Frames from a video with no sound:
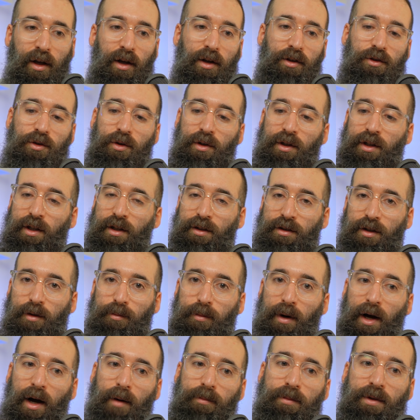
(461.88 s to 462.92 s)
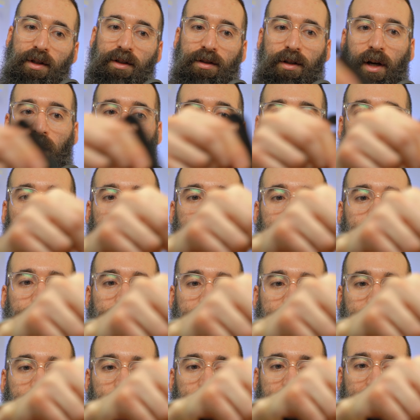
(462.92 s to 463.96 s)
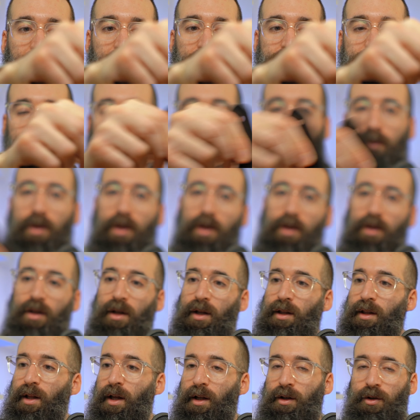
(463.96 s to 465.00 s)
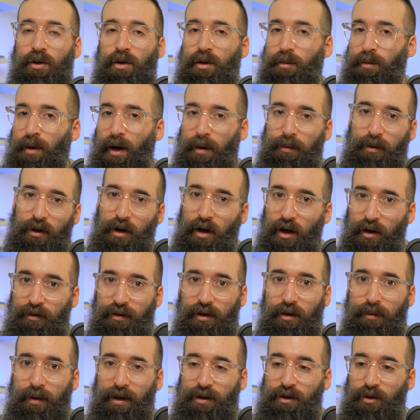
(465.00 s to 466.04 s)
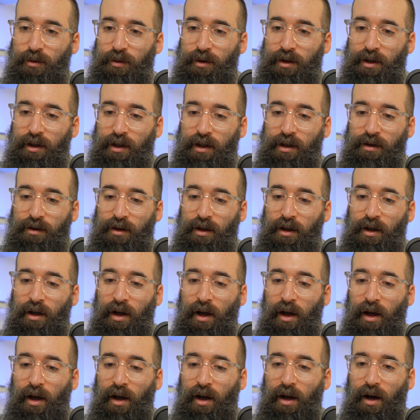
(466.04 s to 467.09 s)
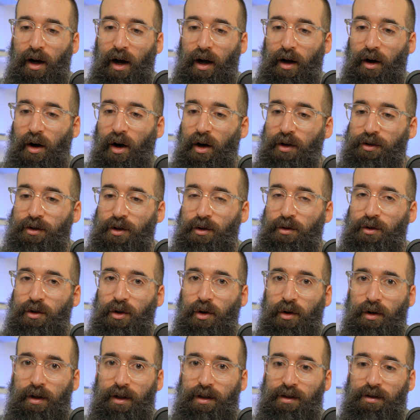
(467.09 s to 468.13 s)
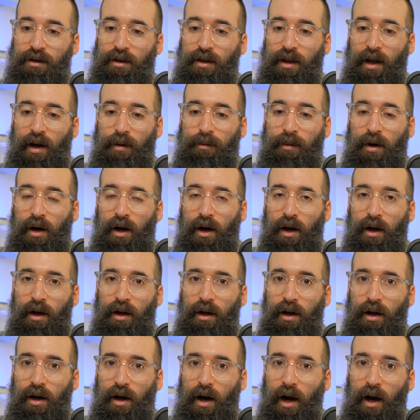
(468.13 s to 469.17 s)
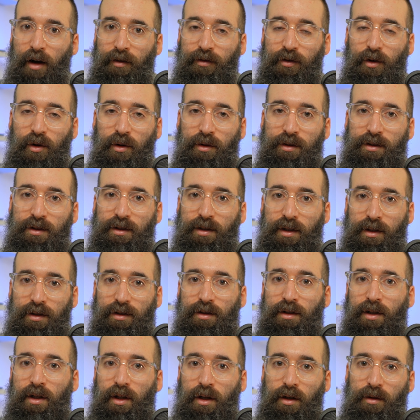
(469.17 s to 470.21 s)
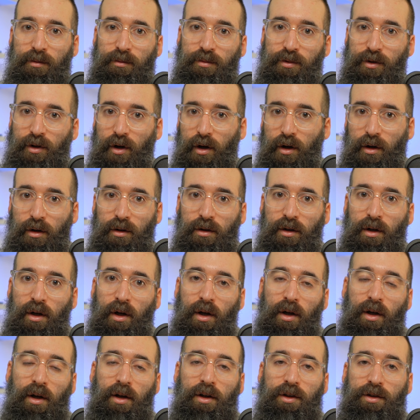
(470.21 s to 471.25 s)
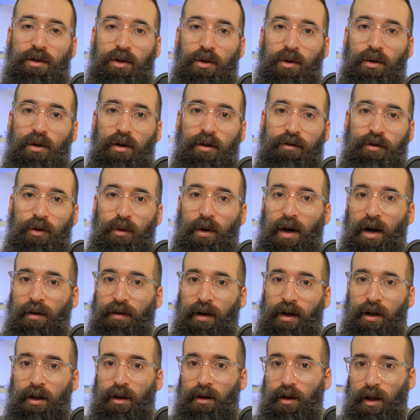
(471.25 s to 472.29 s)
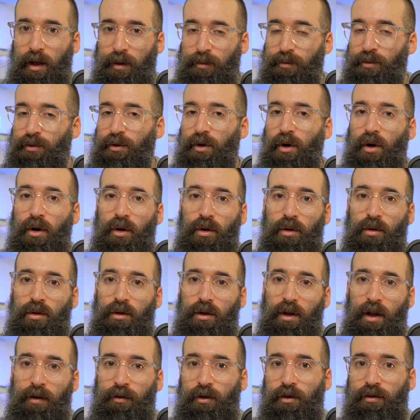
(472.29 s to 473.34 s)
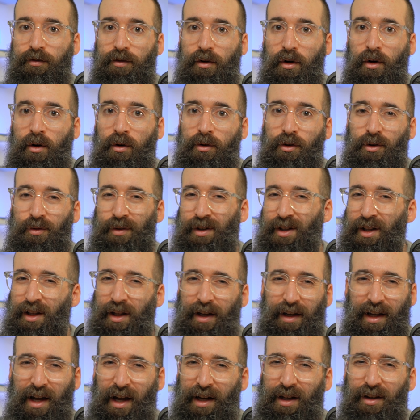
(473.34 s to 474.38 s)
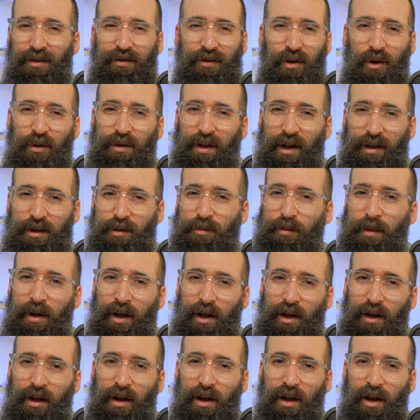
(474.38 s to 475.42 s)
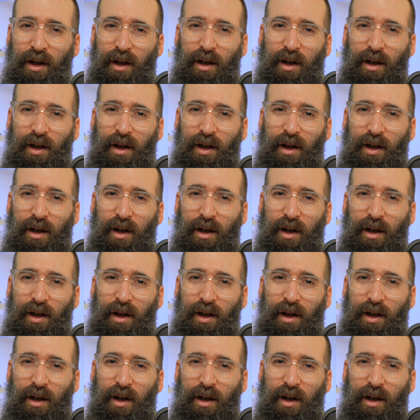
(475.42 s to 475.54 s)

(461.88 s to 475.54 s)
So you can easily pop this on using the quick access plate, and then you could pop it off, and it makes it really easy. I also noticed that my iPhone 16 Pro, so if you have any like pro level phone or really like any phone that's big,